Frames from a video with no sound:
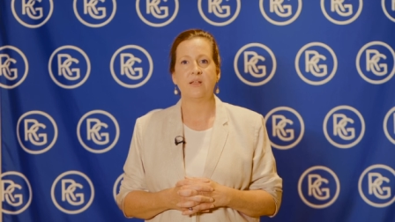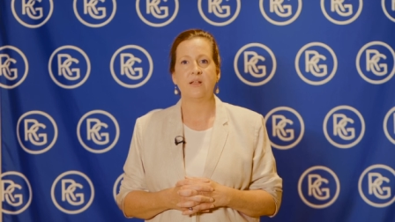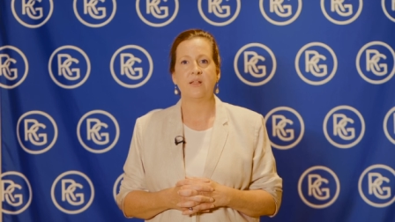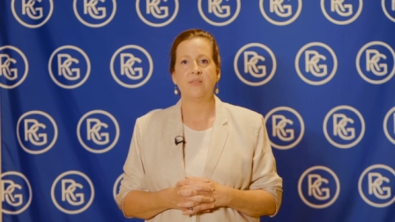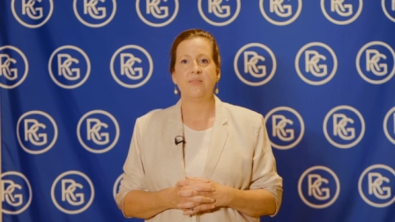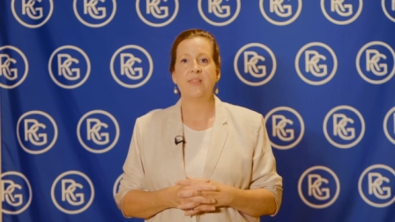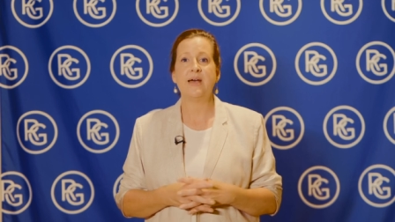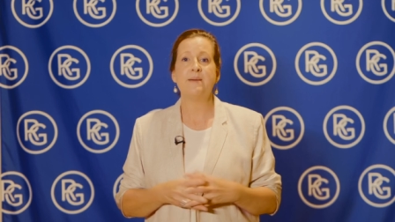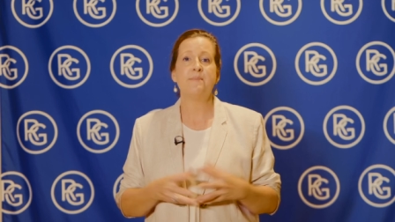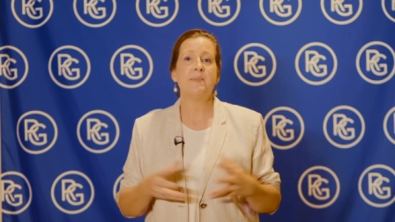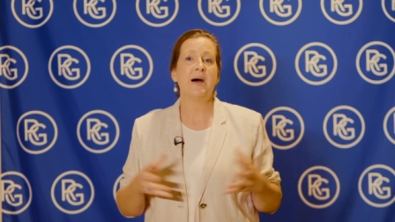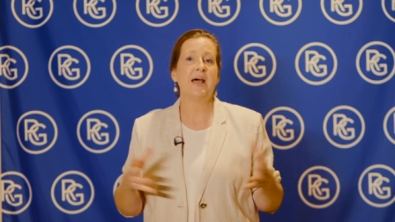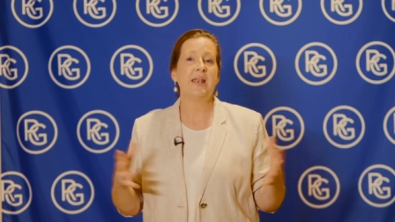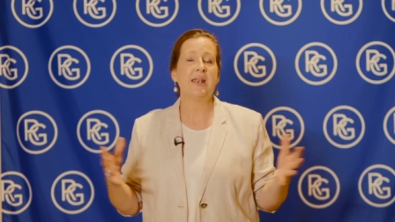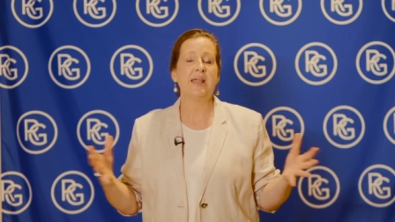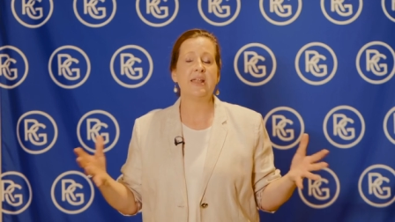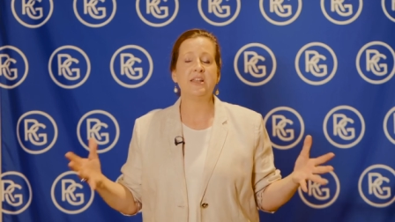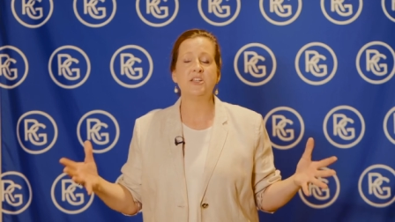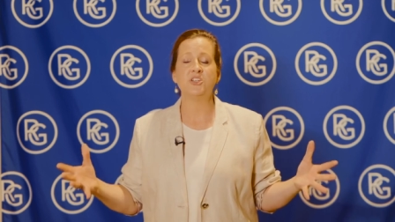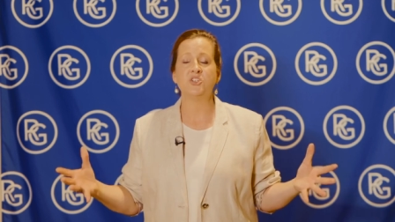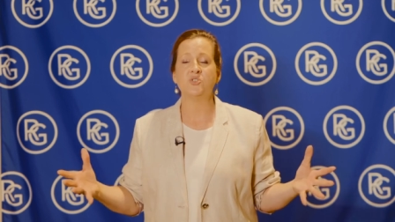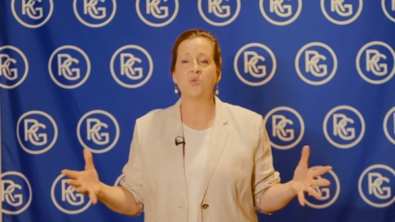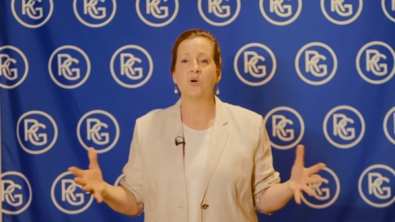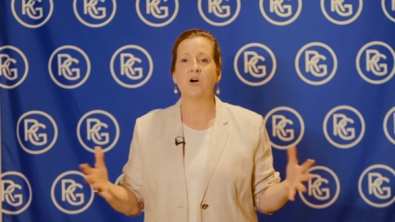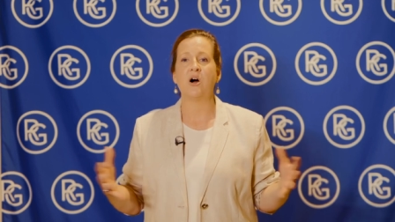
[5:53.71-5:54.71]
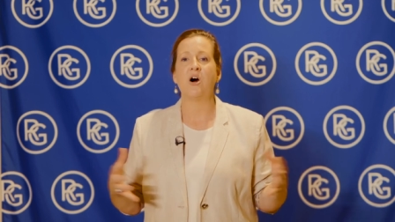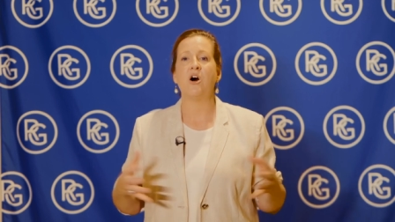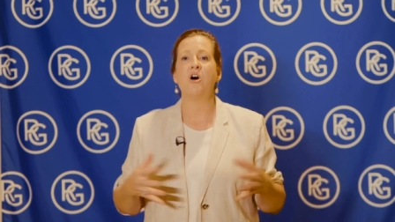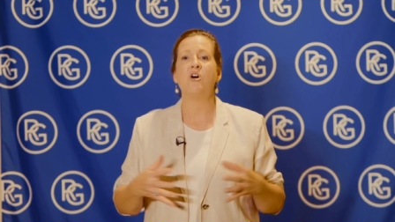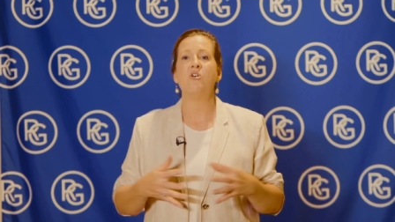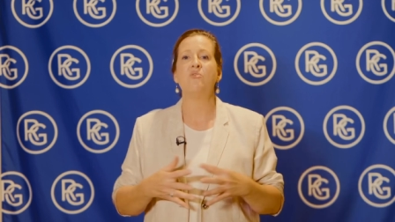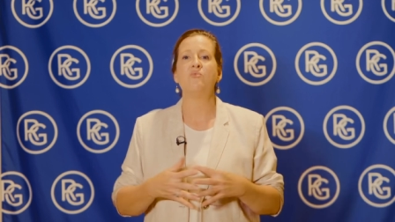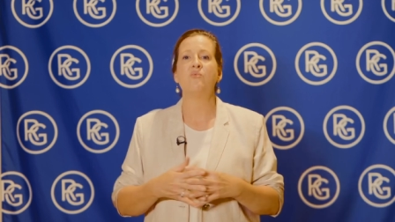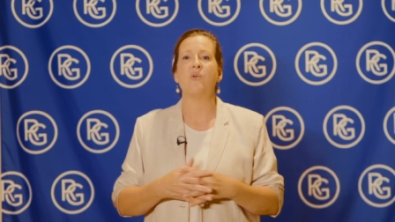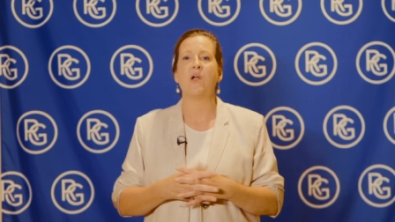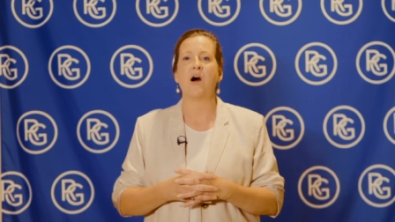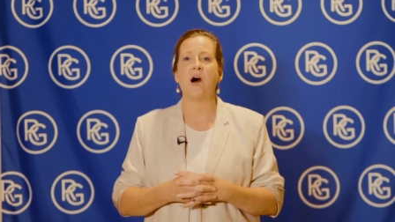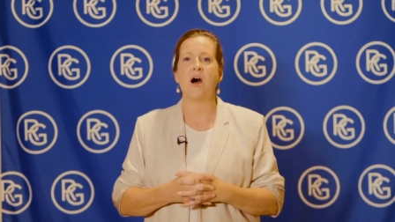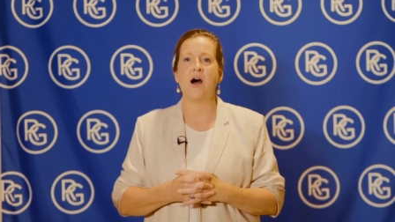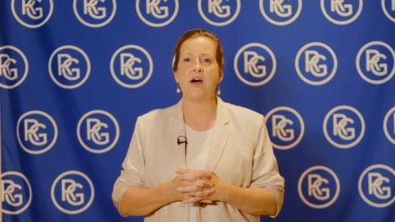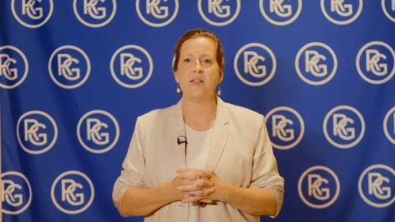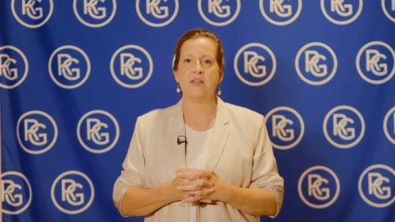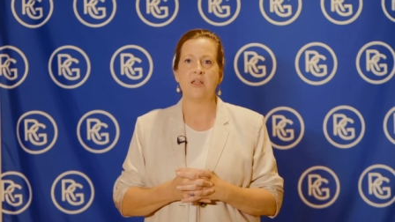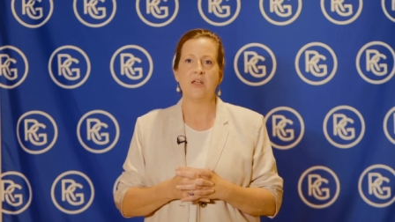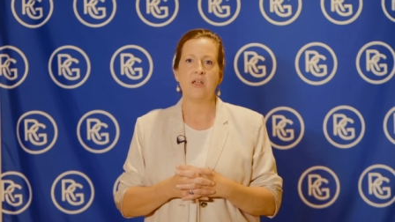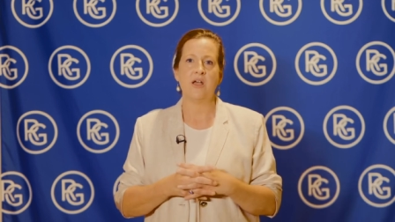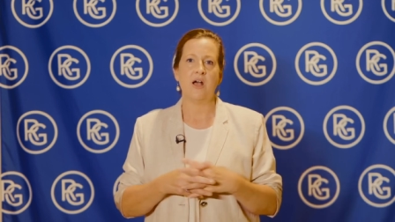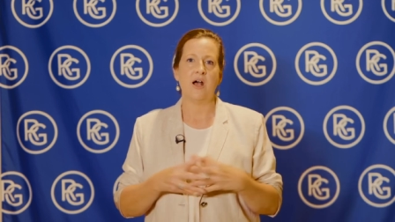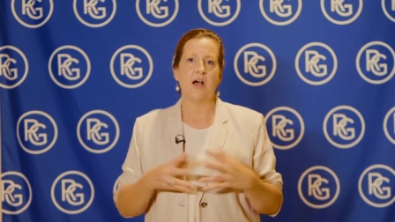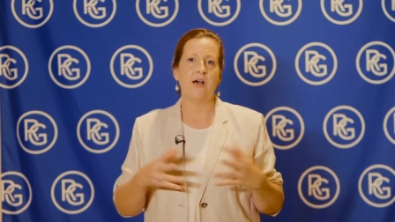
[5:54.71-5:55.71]
And that might lead into a whole lot
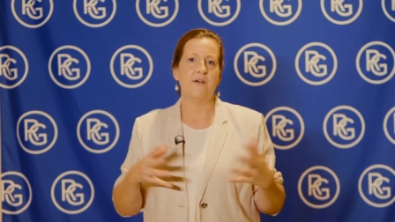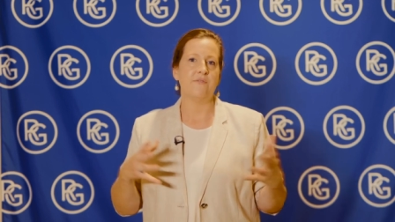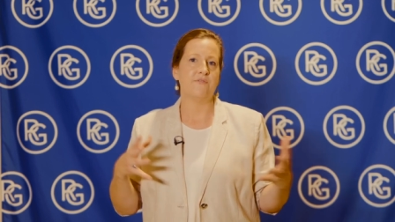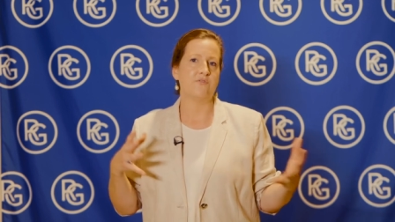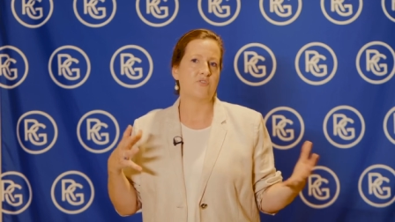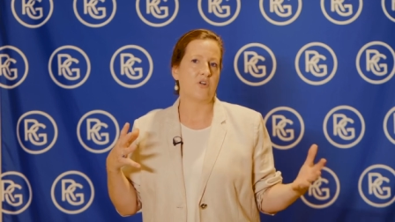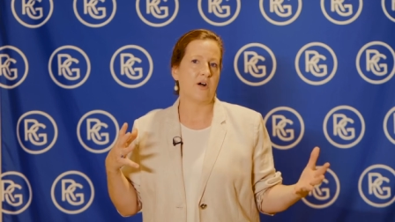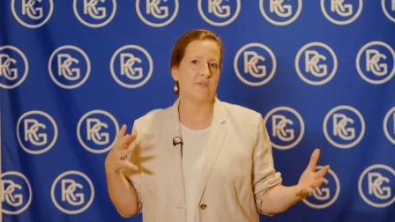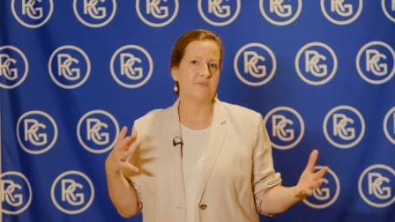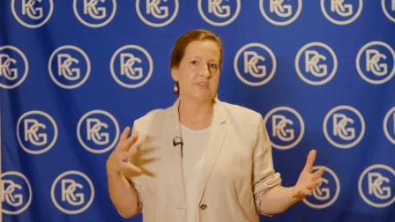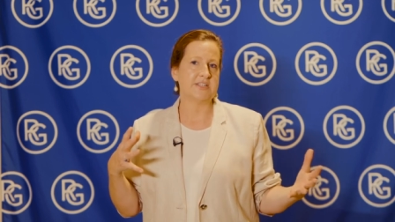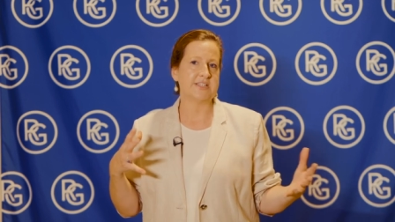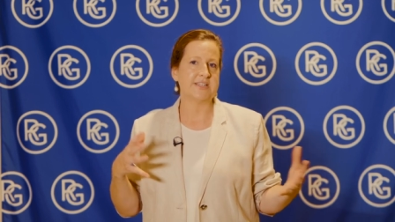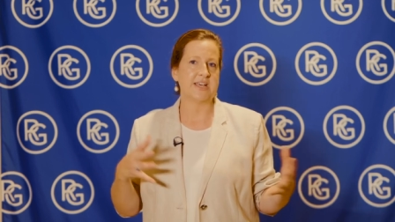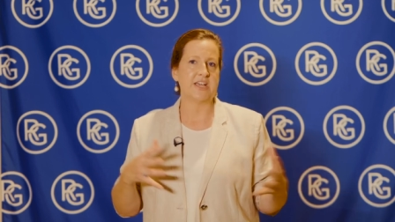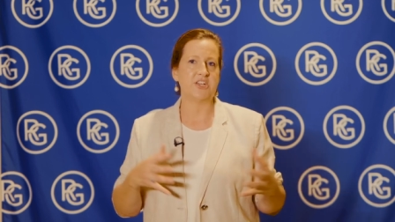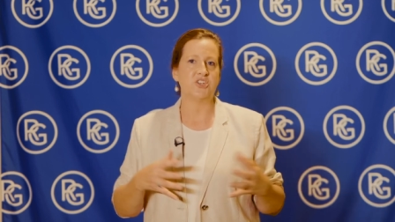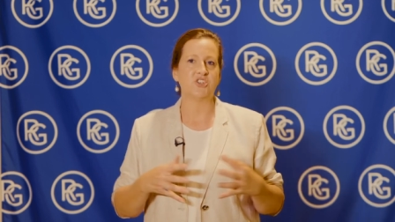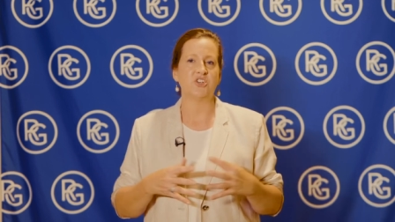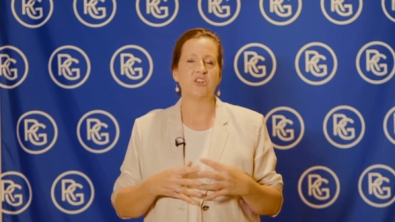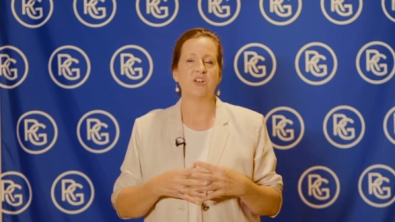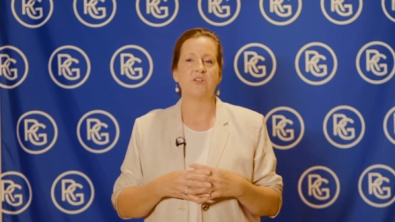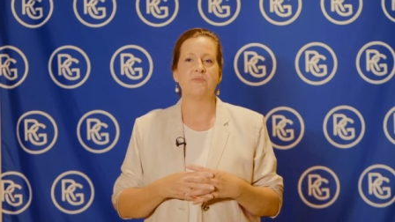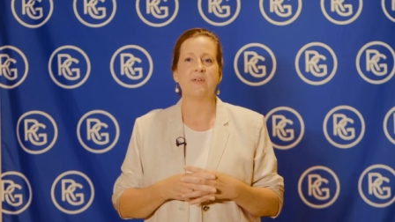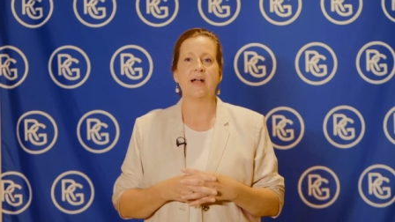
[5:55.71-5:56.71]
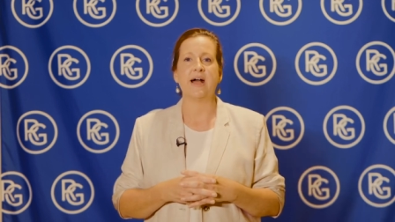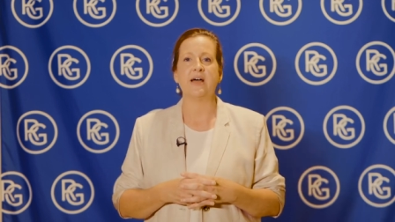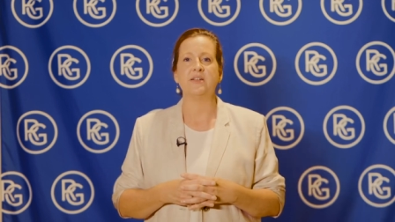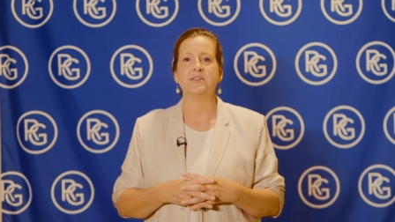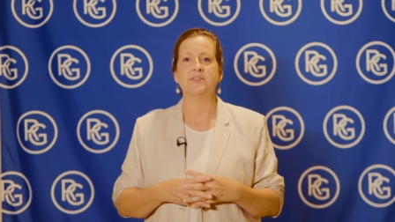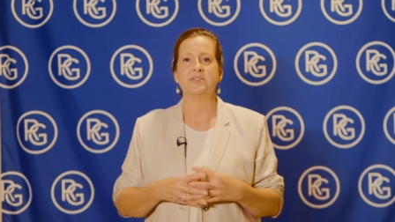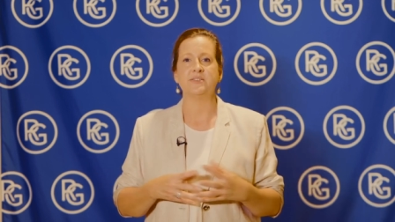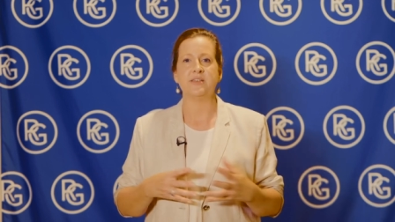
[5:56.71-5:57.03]
of conversation around